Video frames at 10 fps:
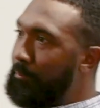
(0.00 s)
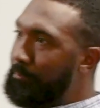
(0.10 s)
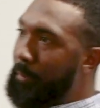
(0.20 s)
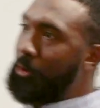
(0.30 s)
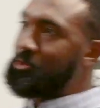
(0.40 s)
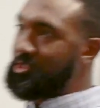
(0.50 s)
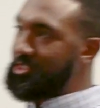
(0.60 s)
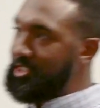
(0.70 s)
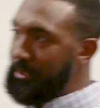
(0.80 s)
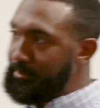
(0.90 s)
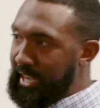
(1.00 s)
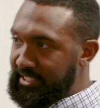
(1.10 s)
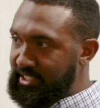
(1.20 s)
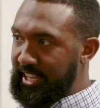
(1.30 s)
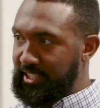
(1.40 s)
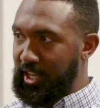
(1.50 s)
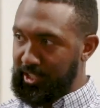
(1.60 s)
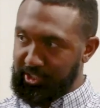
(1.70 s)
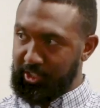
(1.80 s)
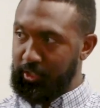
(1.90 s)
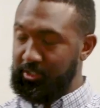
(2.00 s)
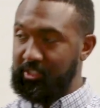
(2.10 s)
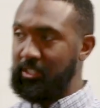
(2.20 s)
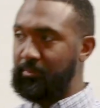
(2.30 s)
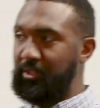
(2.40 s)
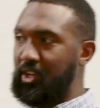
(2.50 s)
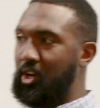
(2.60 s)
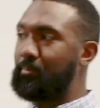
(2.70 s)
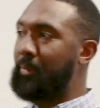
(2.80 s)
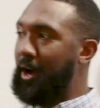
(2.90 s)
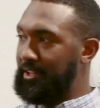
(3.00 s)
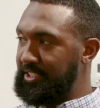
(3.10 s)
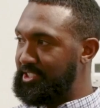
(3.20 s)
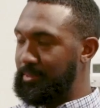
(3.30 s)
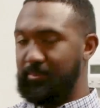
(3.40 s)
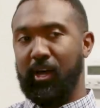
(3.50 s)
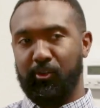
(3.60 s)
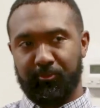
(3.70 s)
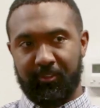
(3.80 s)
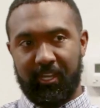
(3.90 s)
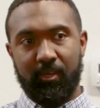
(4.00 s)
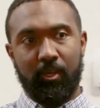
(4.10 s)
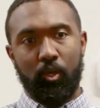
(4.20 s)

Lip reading: most sleep test technology uses something called polysomnography,